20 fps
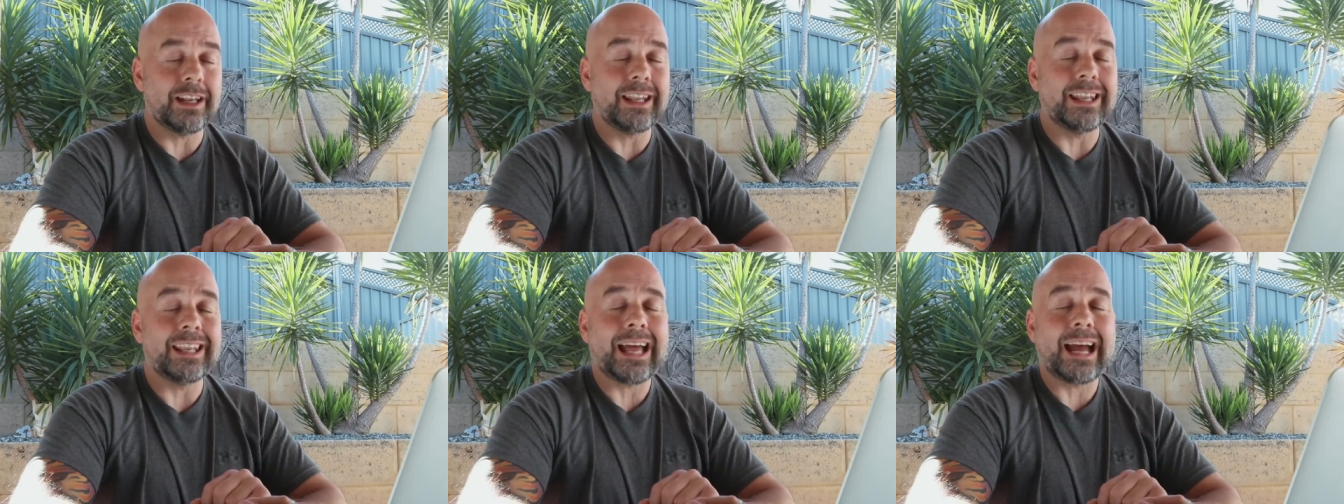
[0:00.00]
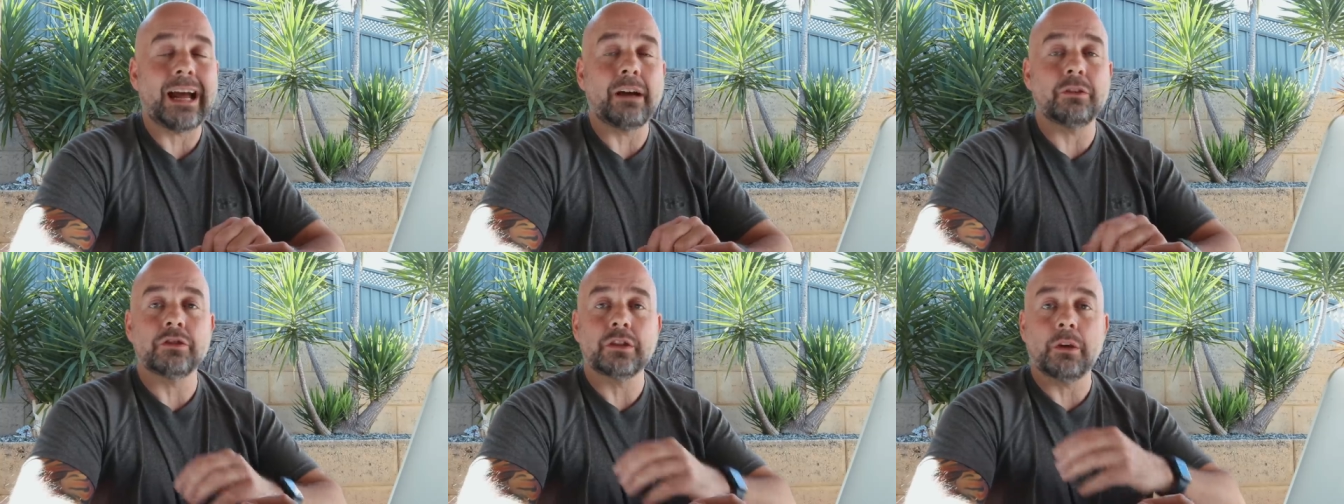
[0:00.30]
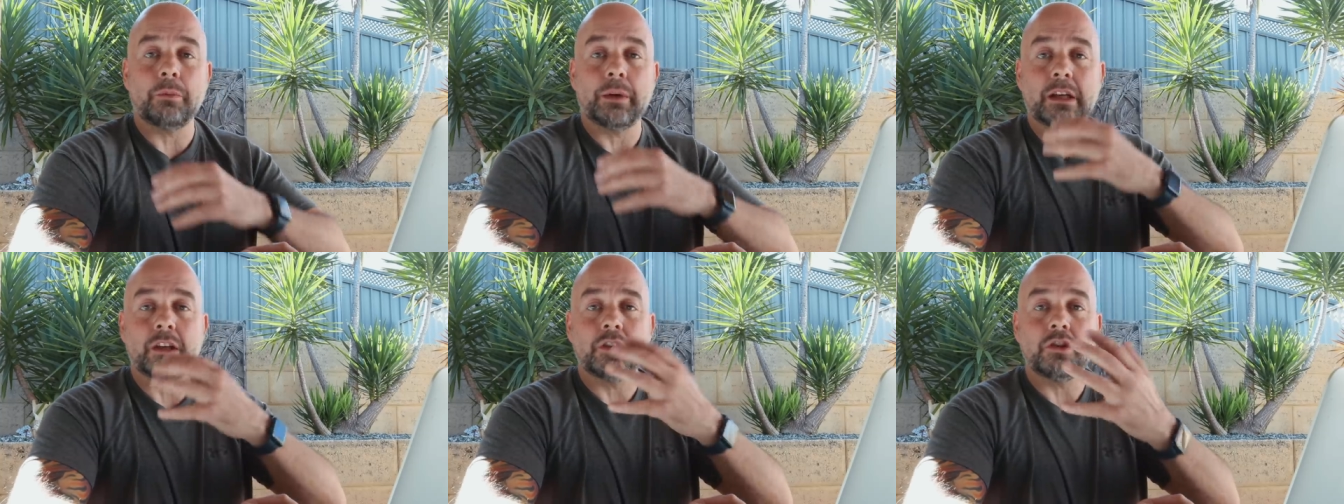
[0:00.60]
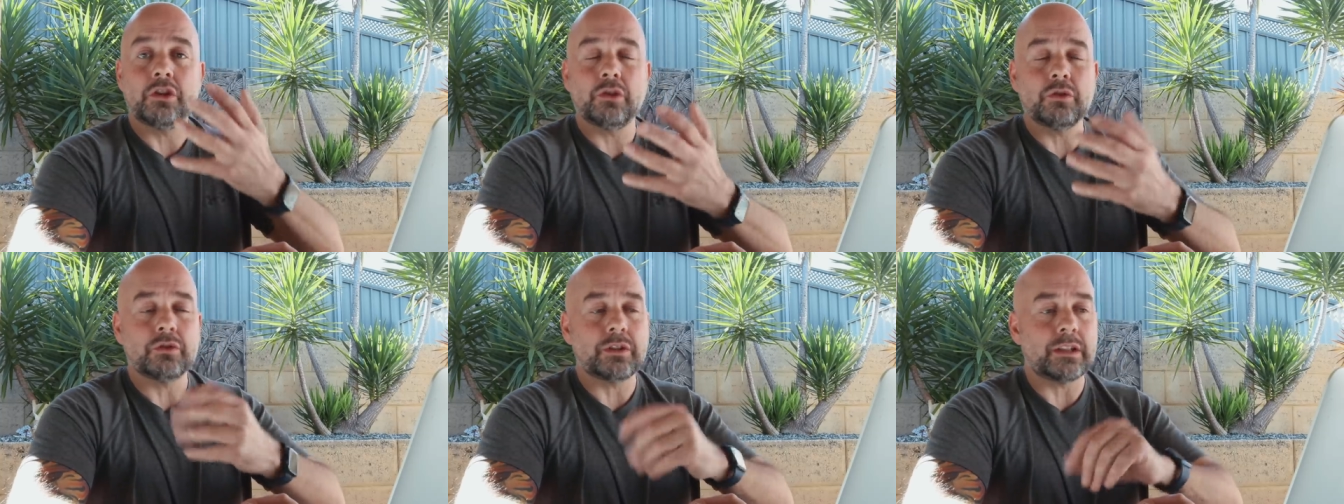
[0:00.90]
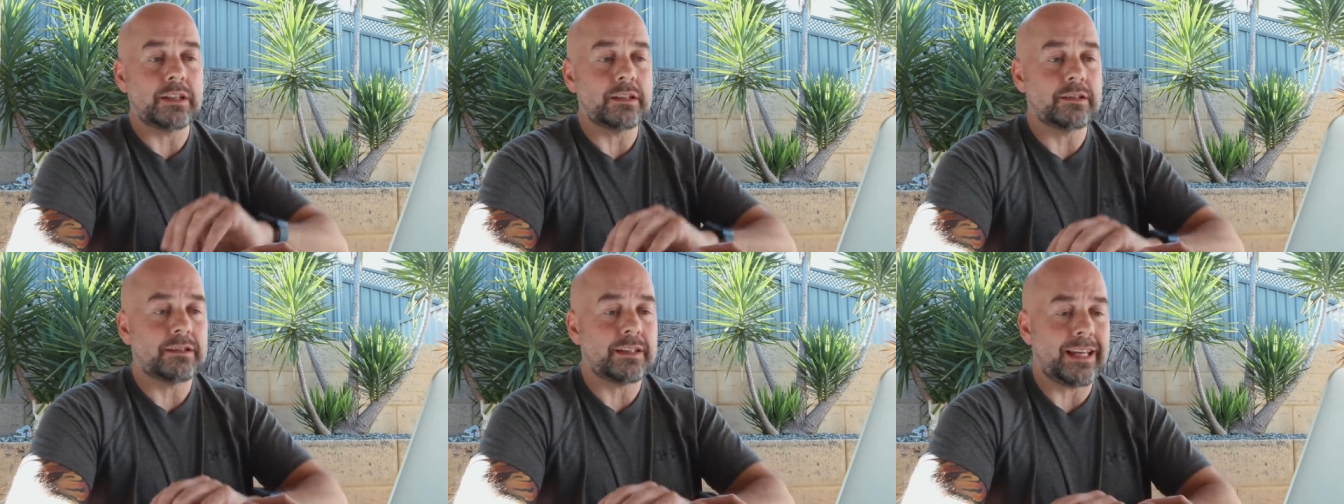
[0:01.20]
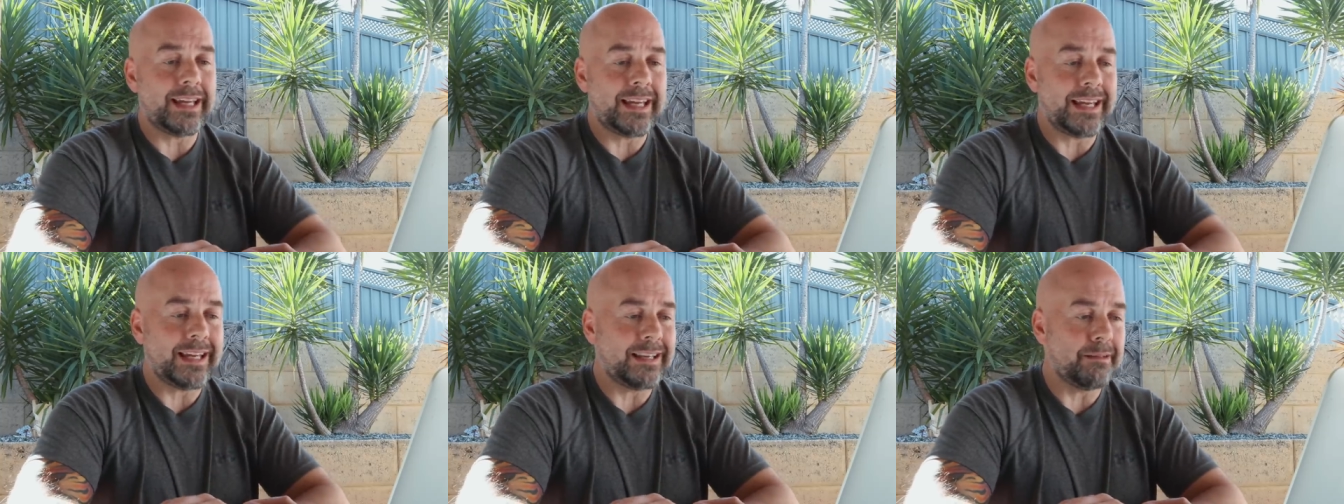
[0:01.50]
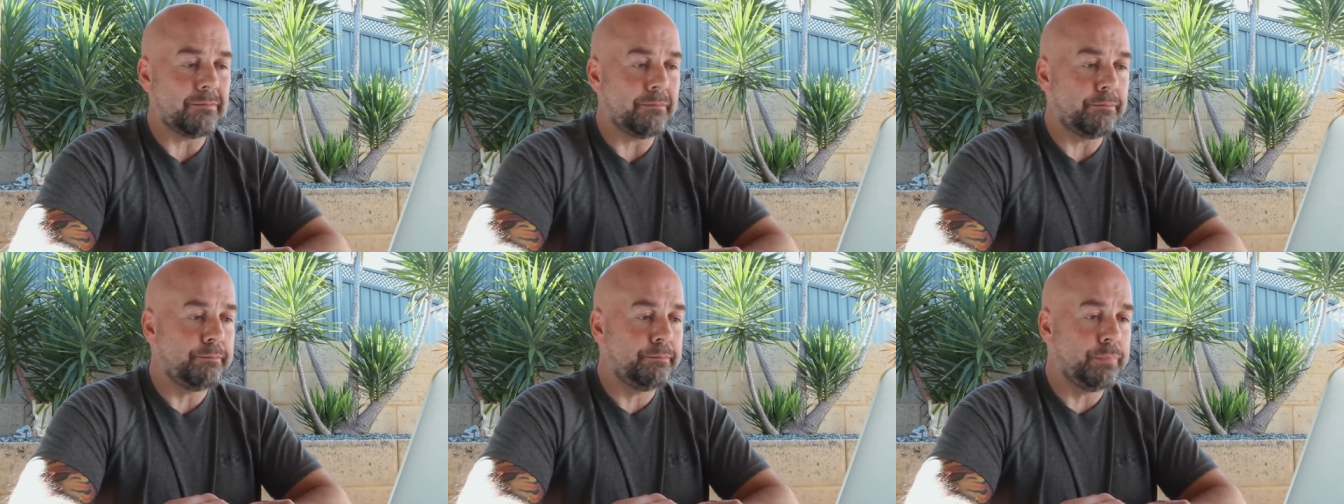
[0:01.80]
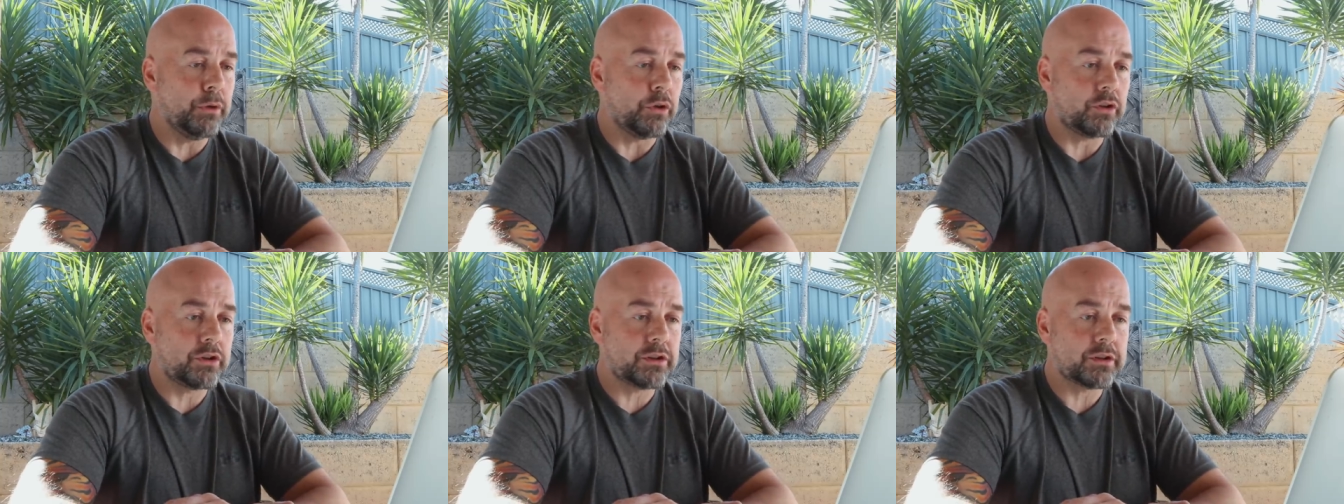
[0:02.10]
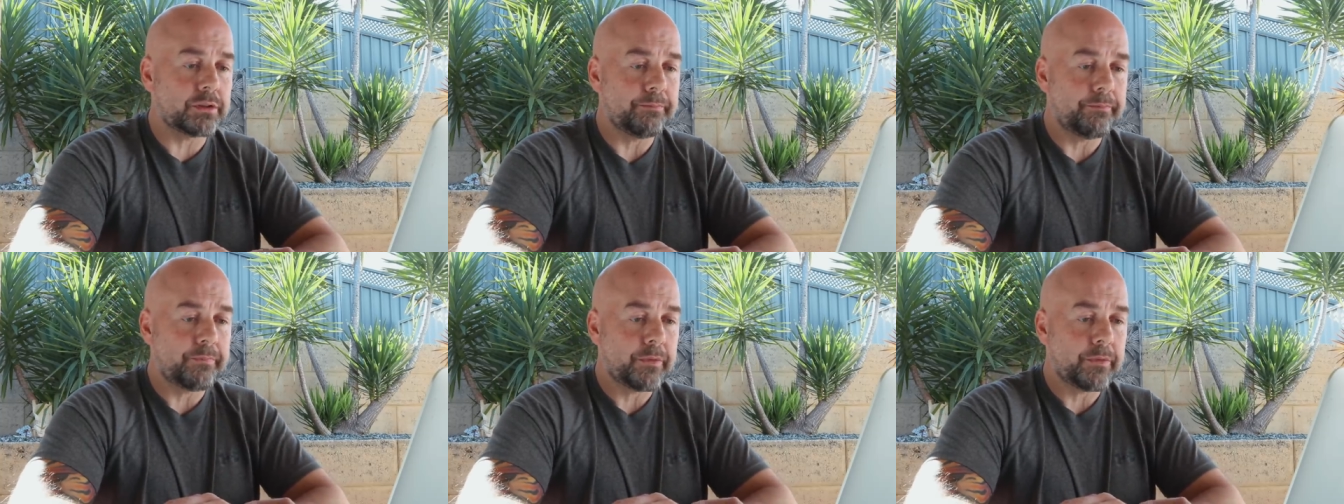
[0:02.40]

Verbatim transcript: allowed so we can use these in books.